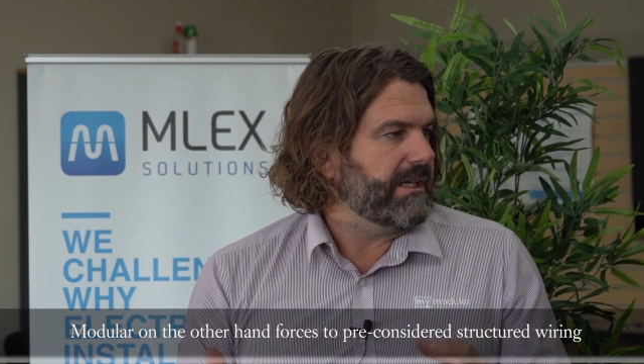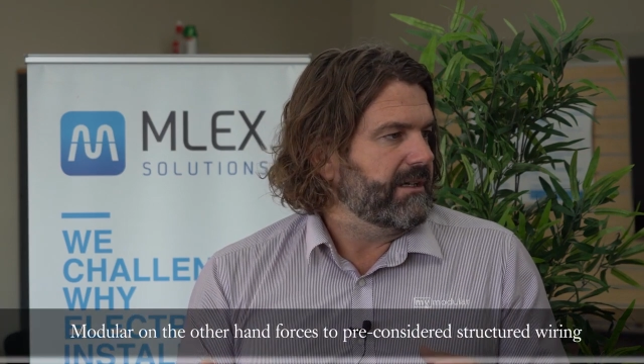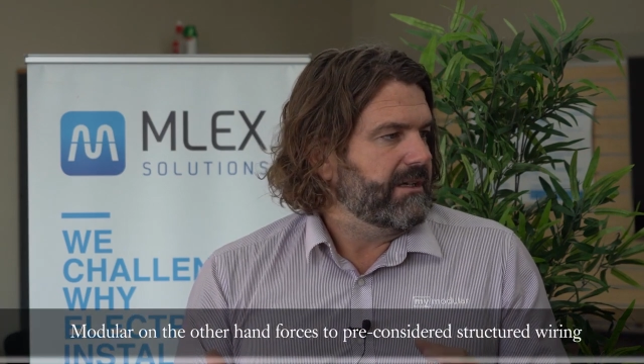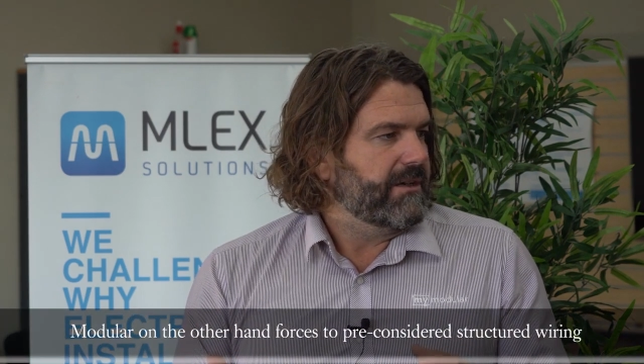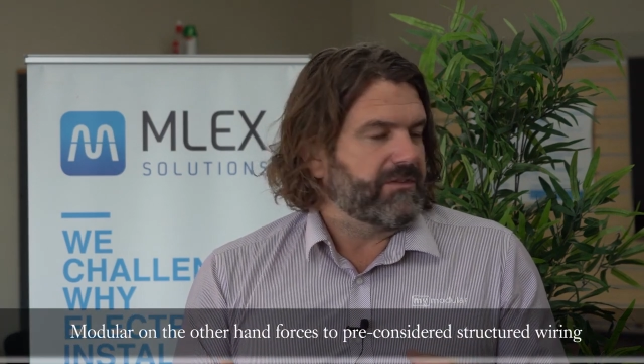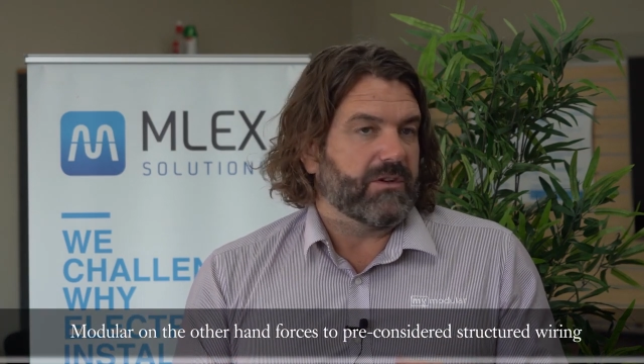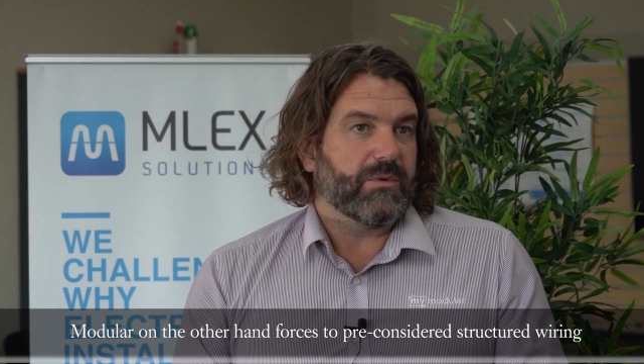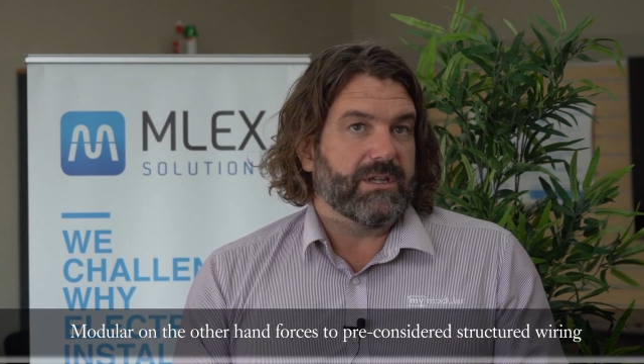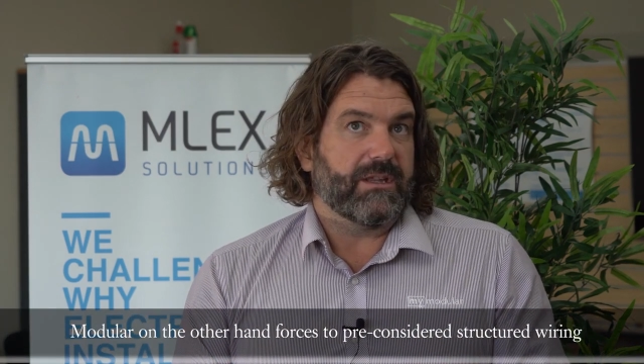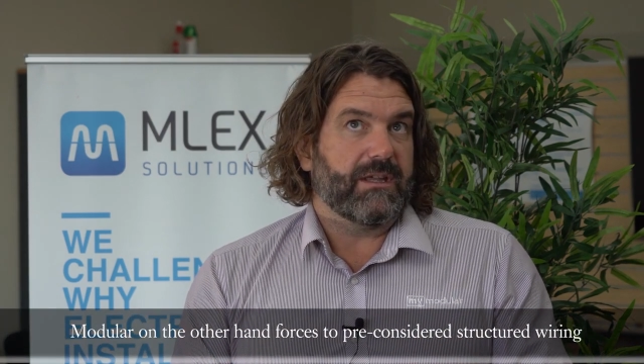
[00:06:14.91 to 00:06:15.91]
Mm-hmm. So
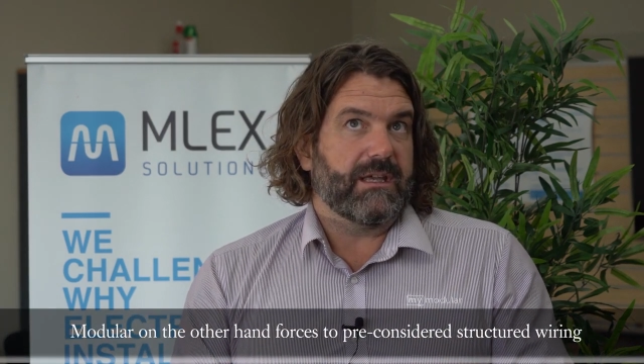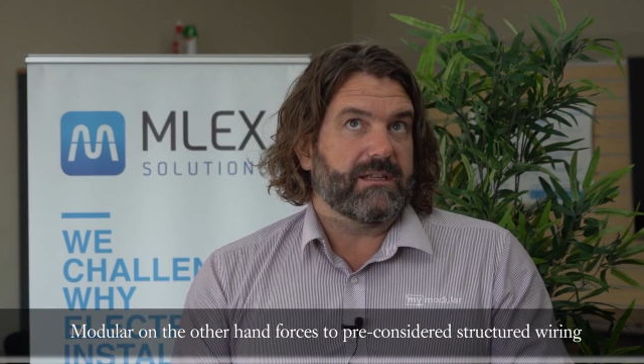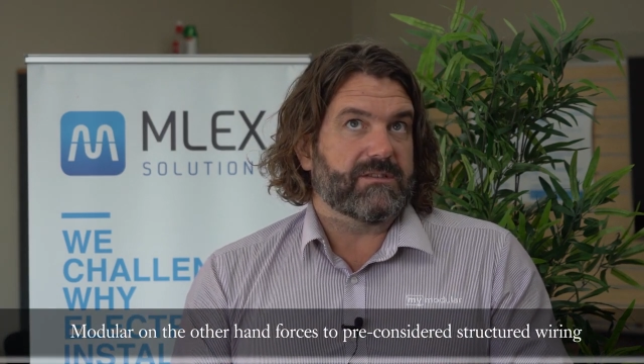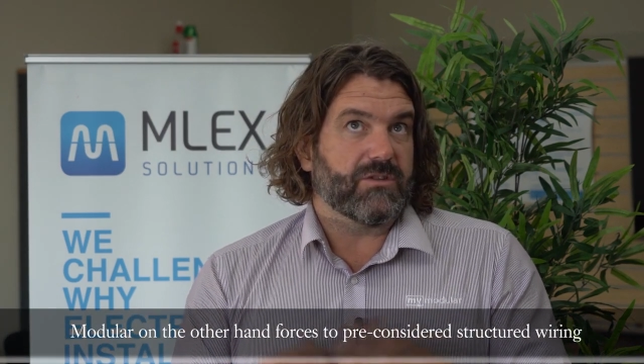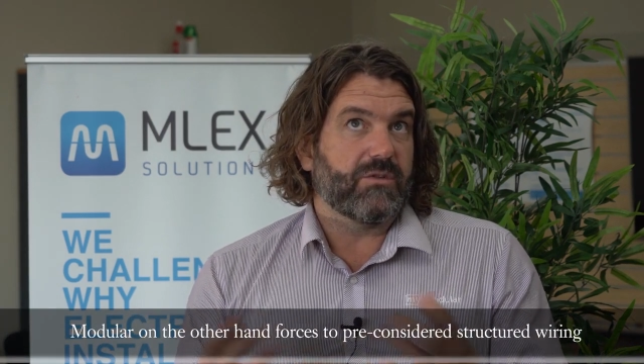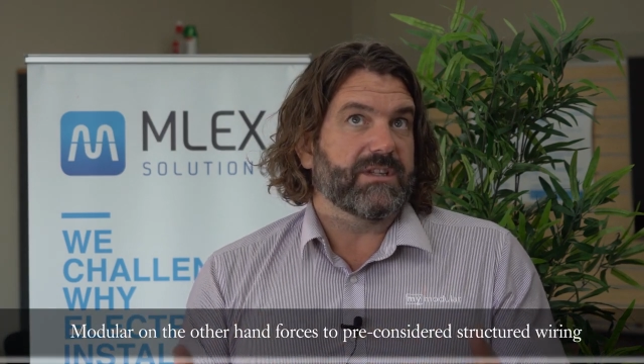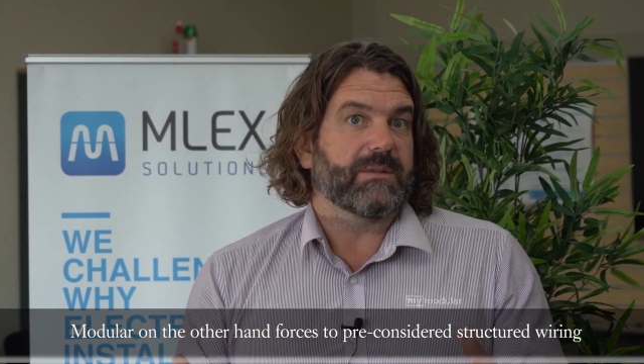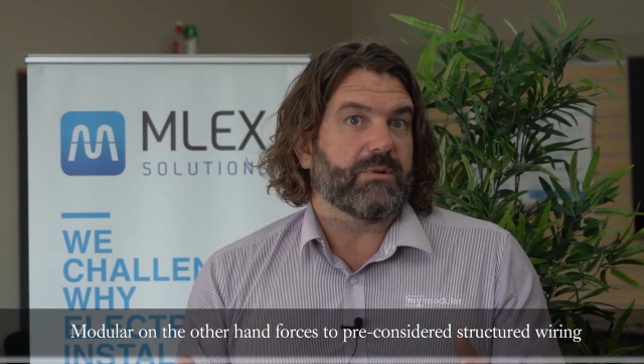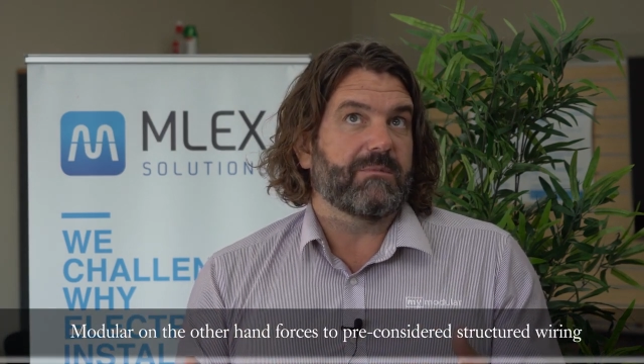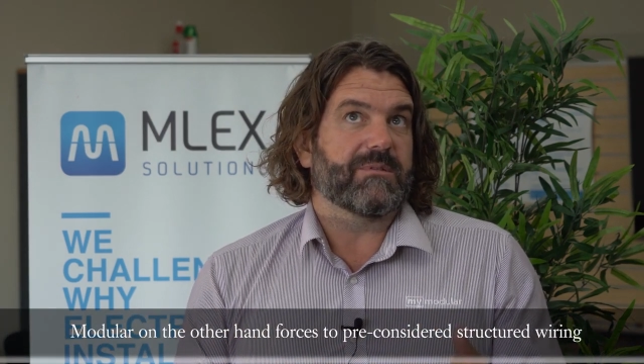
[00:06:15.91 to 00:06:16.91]
we're solving the
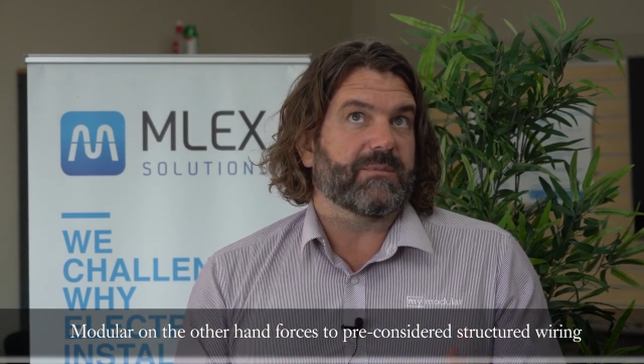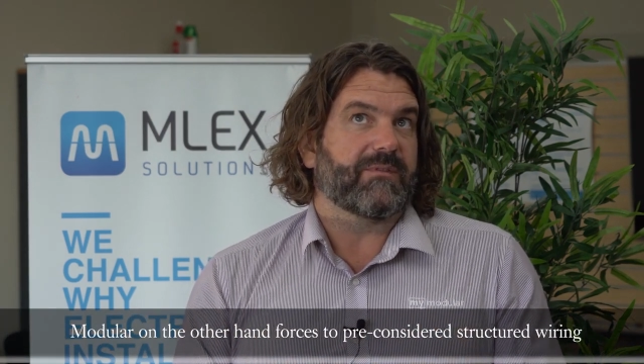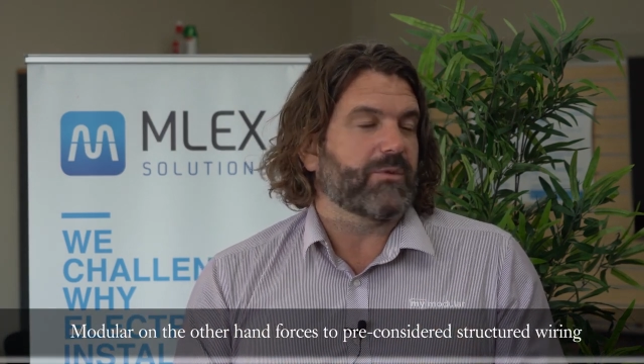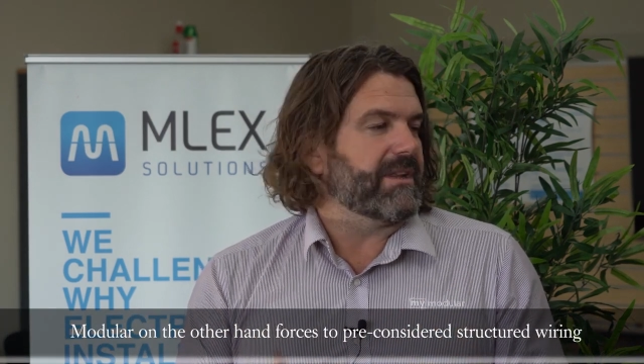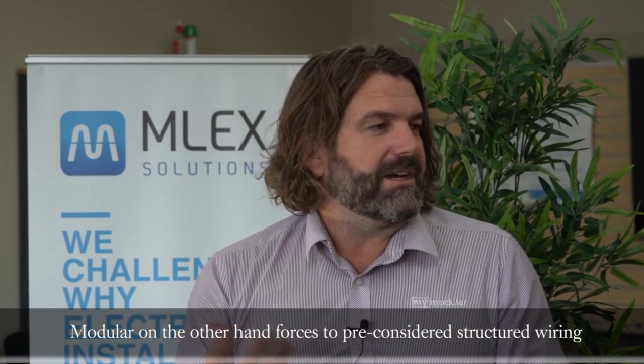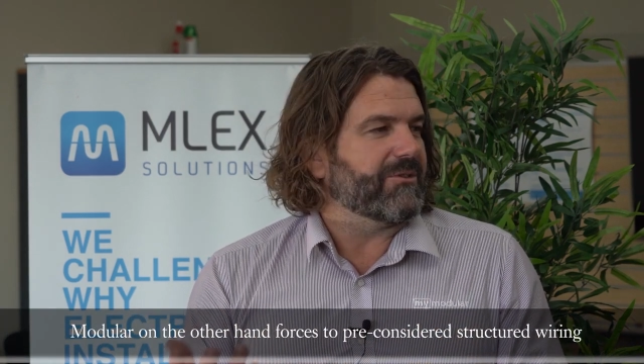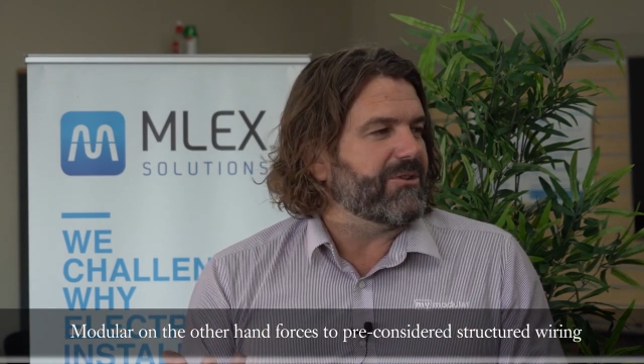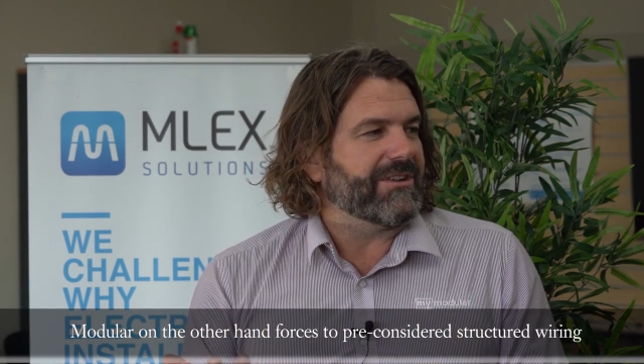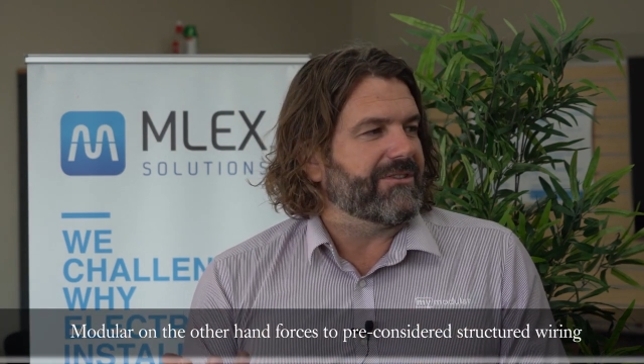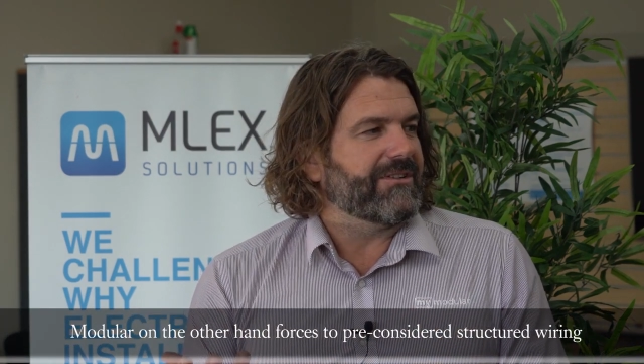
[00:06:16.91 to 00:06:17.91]
problems before they
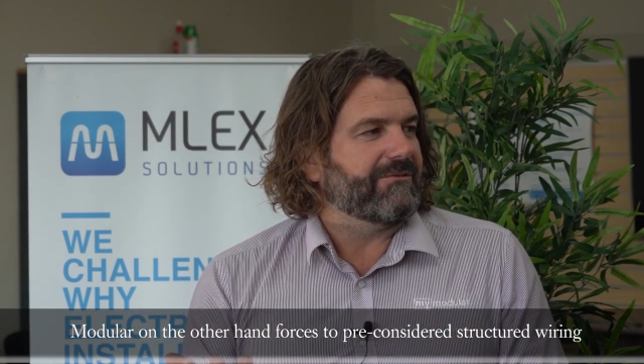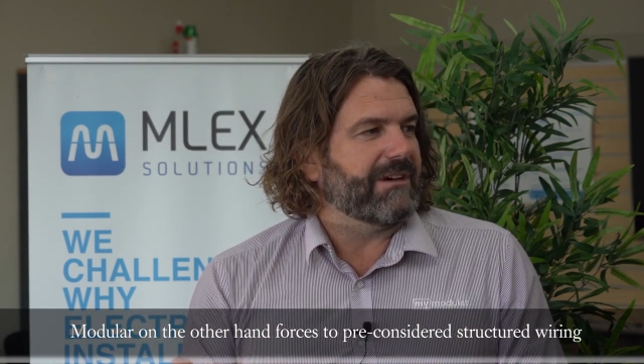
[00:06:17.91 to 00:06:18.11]
arise